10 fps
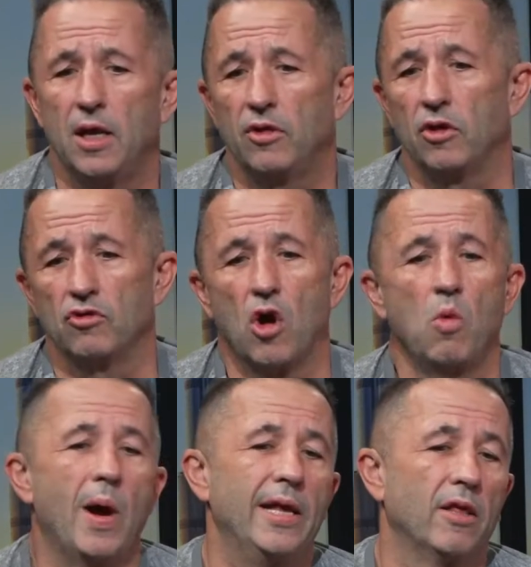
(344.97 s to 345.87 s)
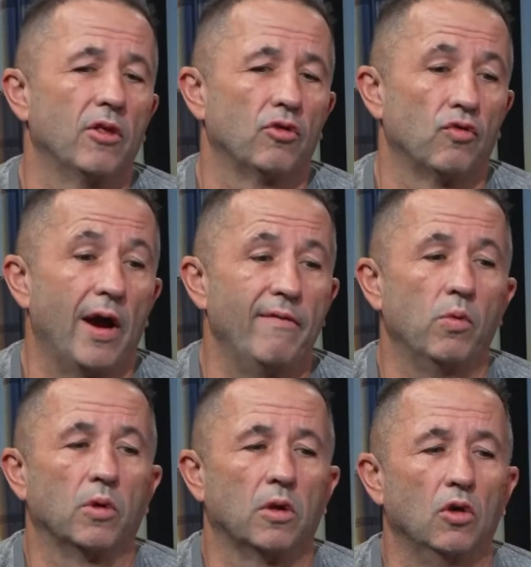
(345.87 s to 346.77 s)
there's no way that this driver
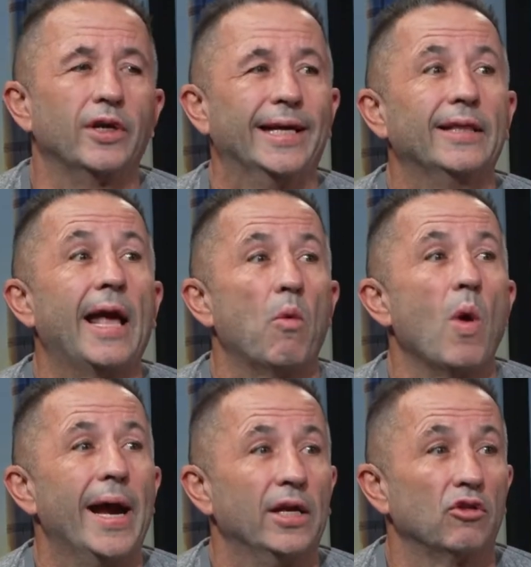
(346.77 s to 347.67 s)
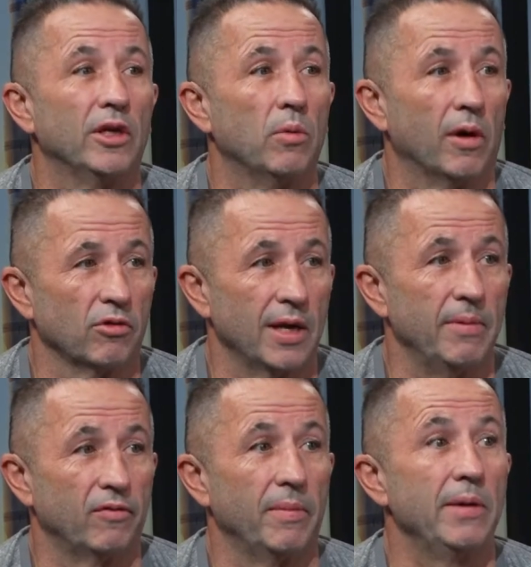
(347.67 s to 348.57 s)
was looking that way to see where I was coming
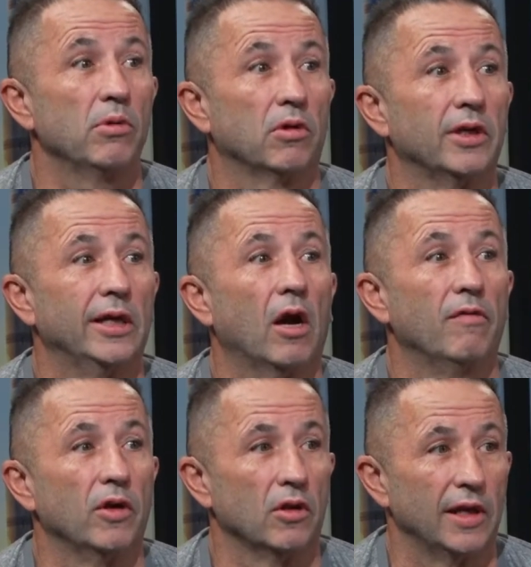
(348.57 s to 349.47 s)
from. He was looking over his left